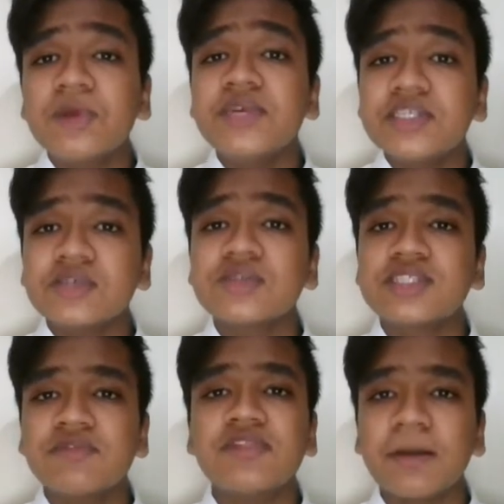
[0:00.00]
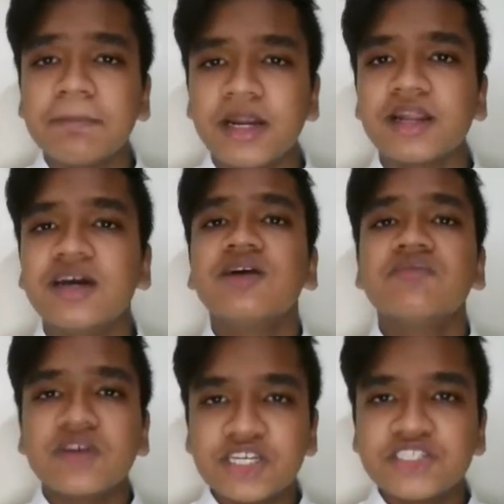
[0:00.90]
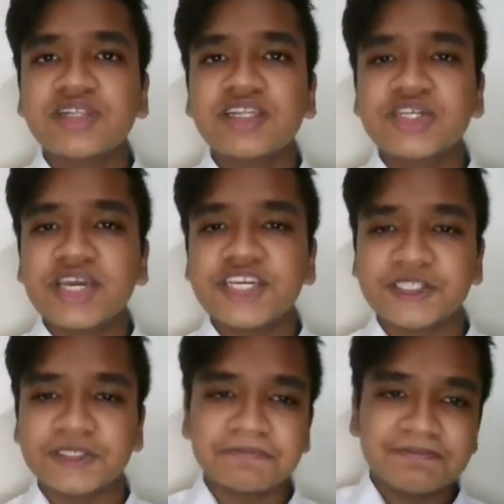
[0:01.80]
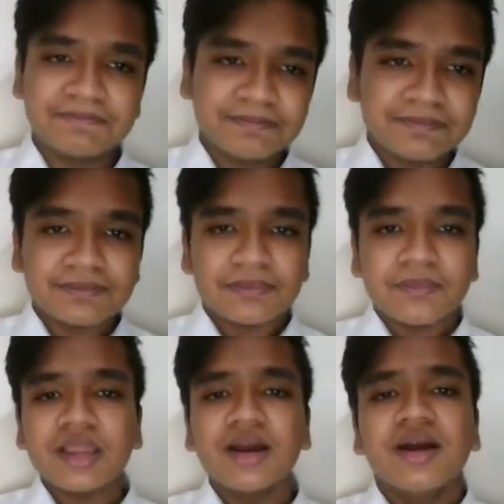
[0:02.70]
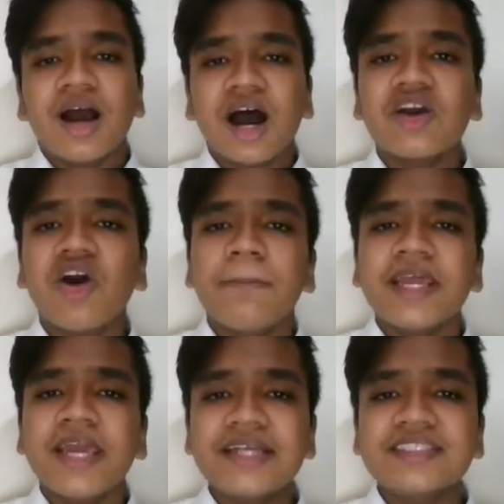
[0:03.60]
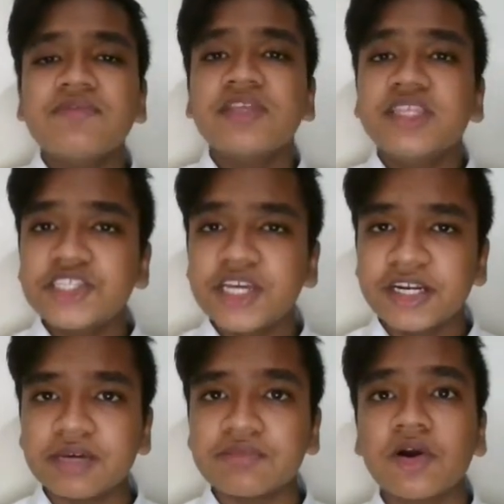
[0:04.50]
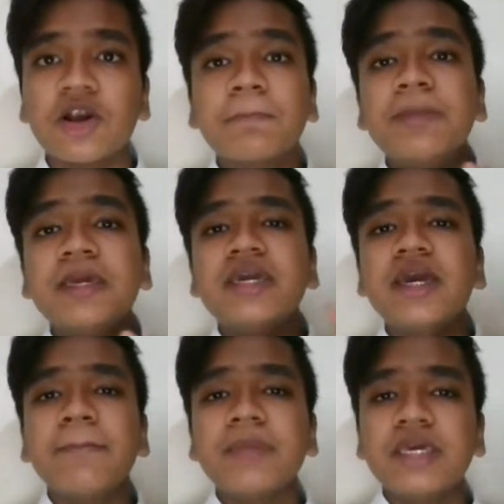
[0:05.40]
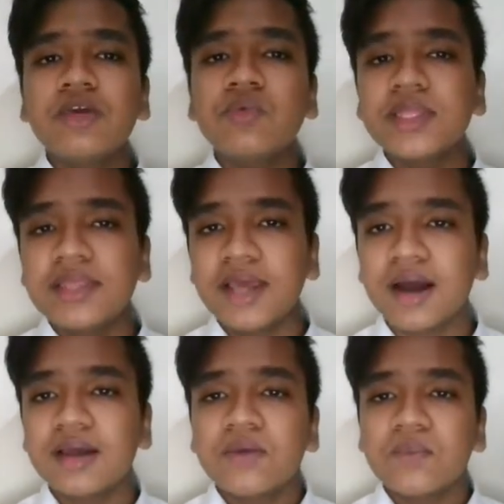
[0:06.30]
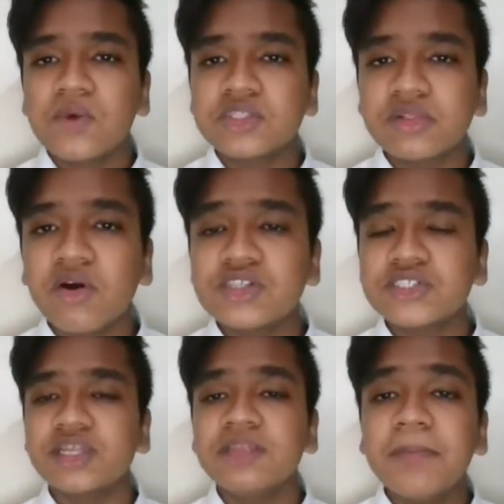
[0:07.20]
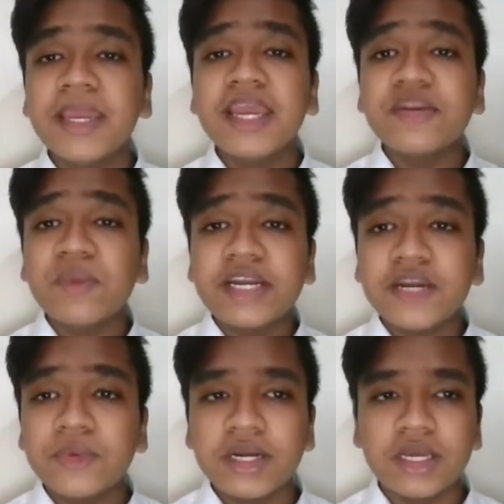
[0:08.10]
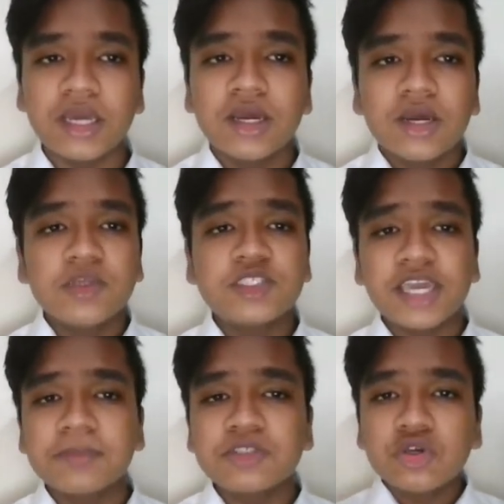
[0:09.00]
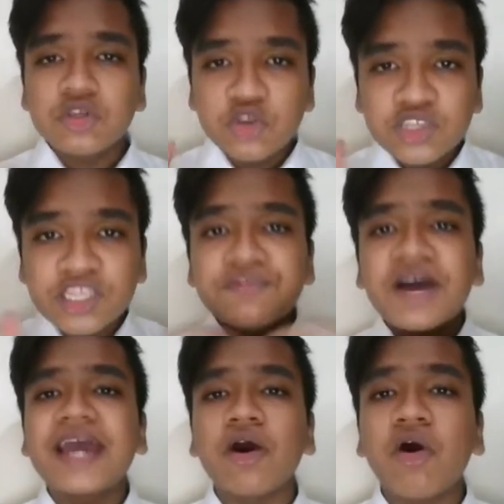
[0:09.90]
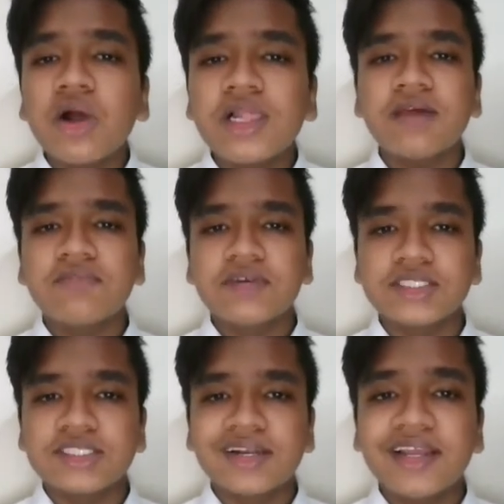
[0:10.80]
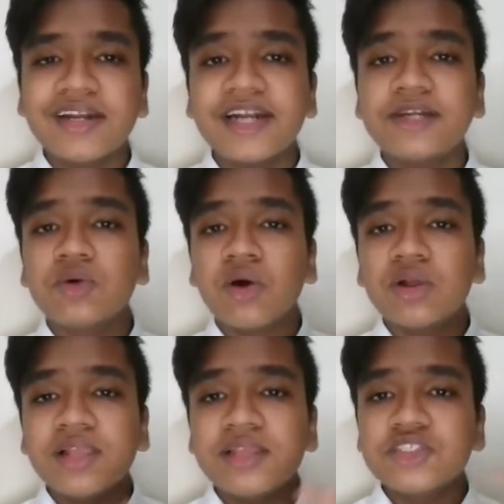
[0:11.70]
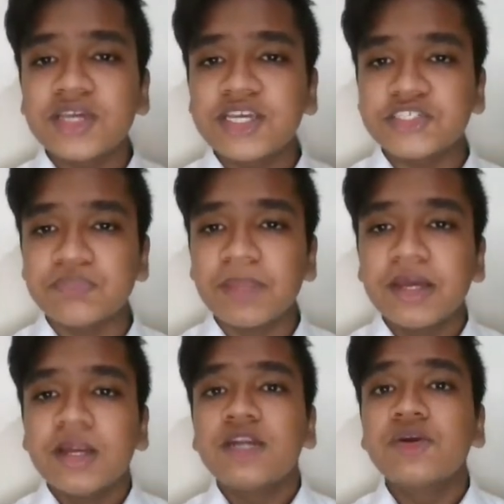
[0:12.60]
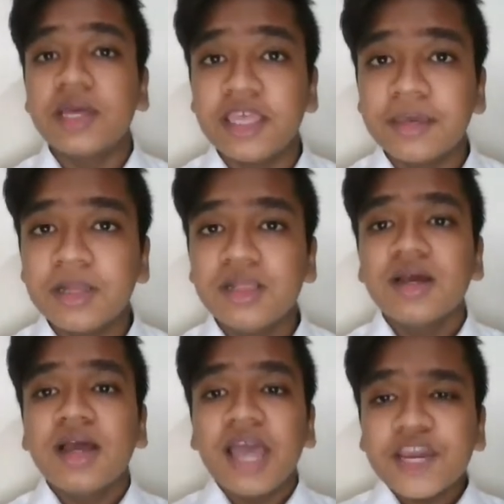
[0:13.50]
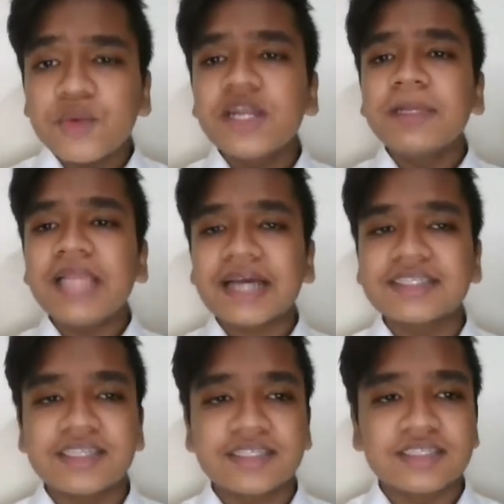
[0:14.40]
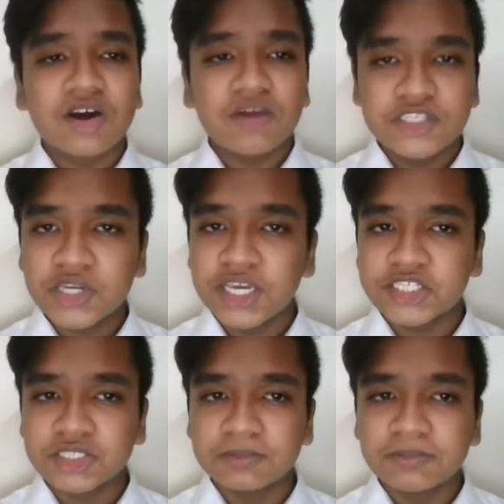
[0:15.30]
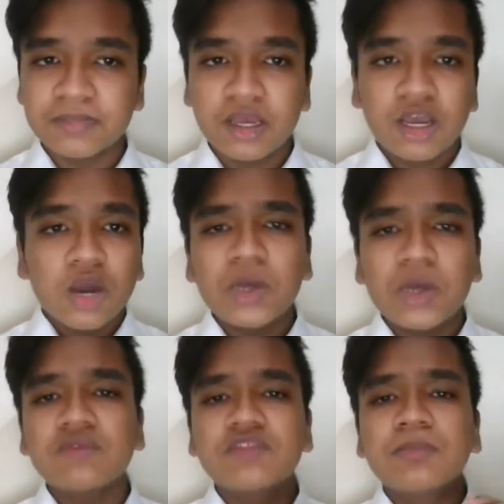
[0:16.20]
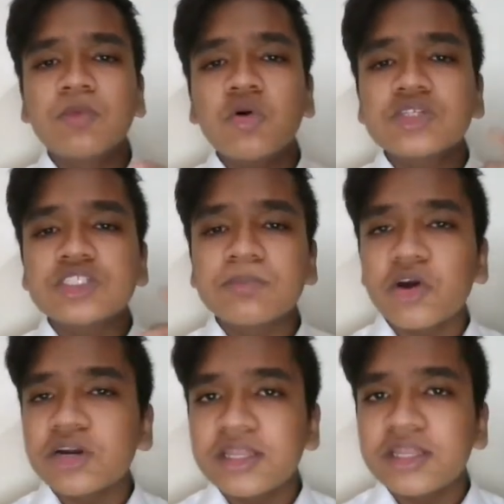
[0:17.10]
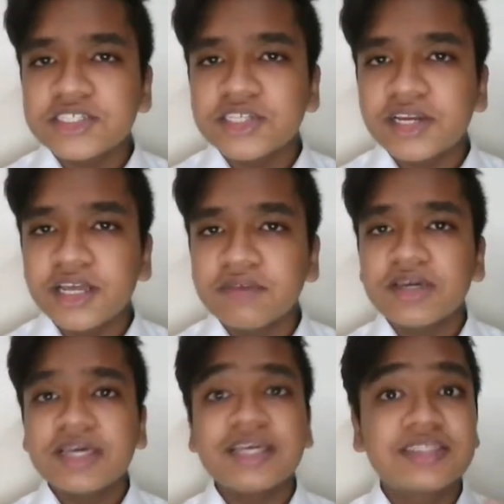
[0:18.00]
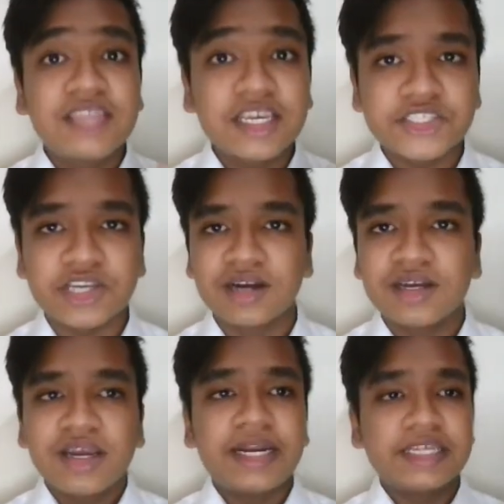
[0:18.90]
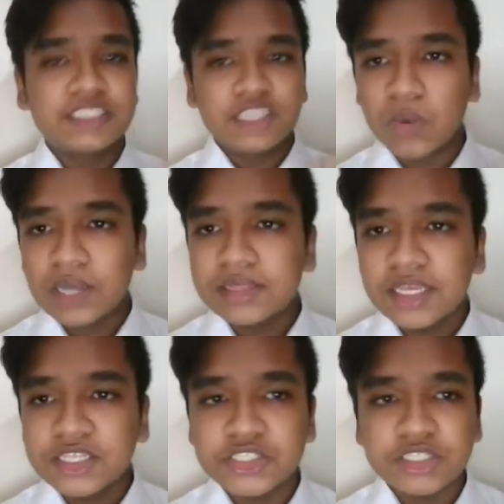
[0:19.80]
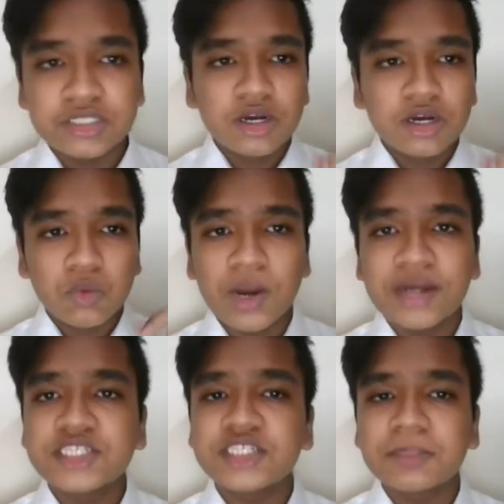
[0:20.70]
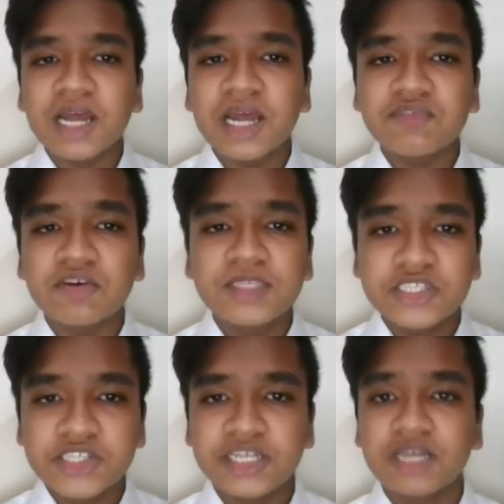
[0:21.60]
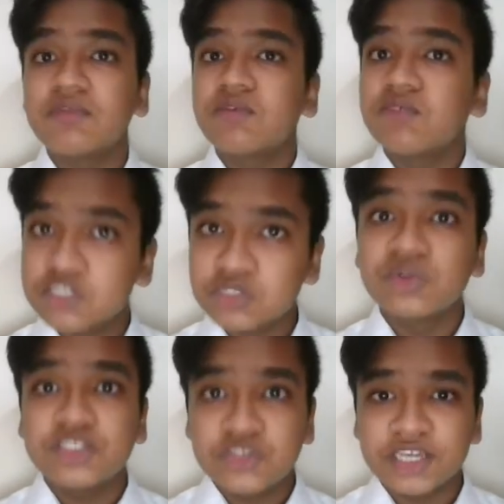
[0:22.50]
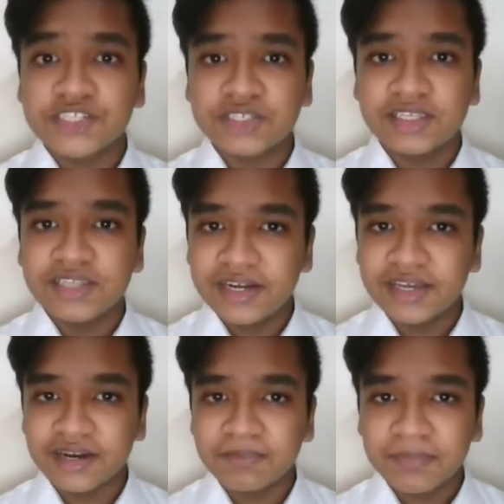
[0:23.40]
Resource Development for digital education. A comprehensive initiative called PM-eVidya was launched in May 2020, which aims to unify all efforts related to online education to enable equitable access of education. One of the most important initiatives is Diksha. It is the One Nation, One Digital Platform initiative for school education in India.